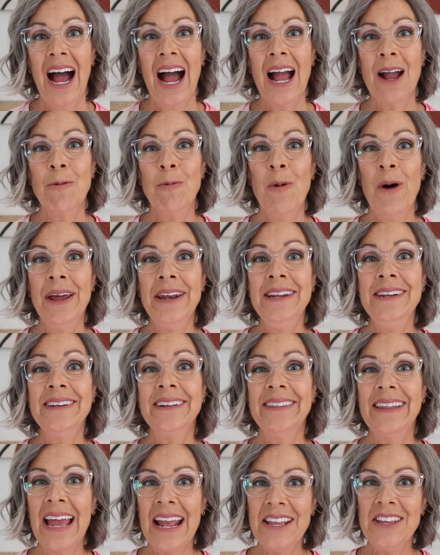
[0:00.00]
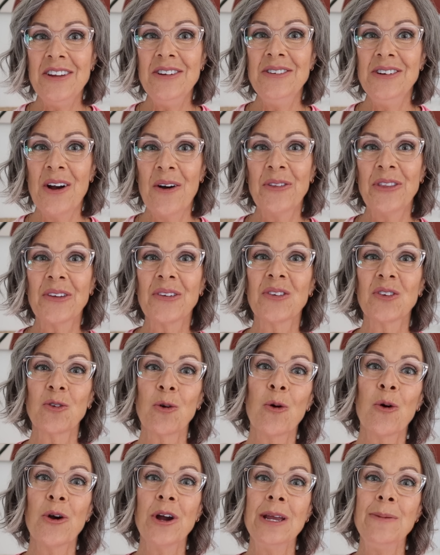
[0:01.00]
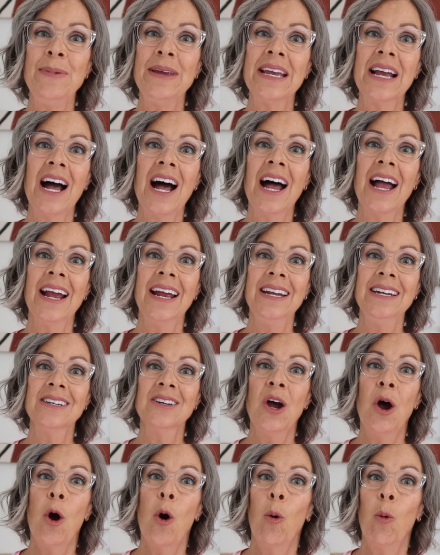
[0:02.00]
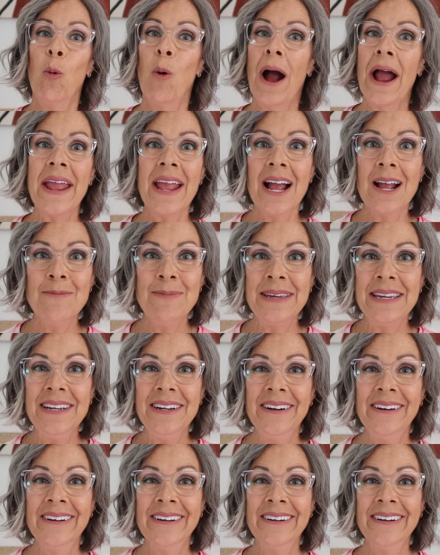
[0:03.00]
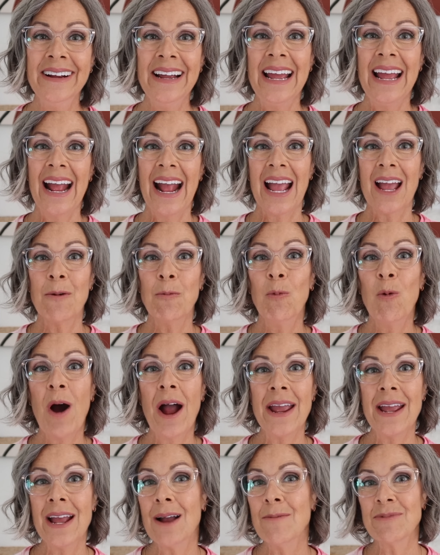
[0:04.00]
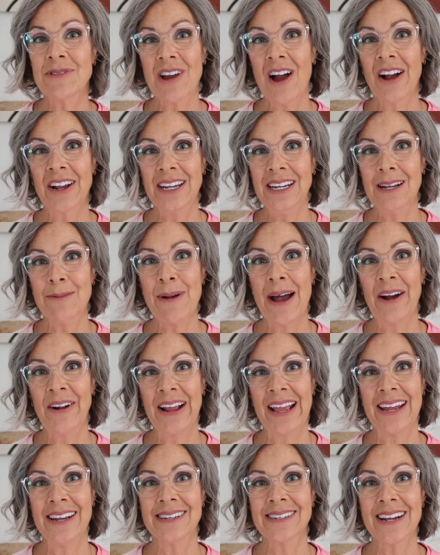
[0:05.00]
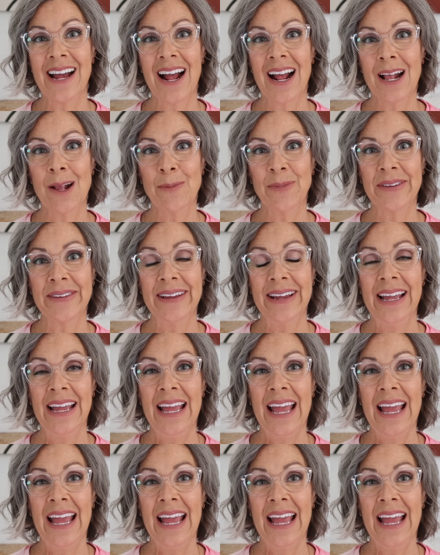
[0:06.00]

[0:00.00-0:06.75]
I wanted to let you know the story behind why I'm here and why I'm talking about end times.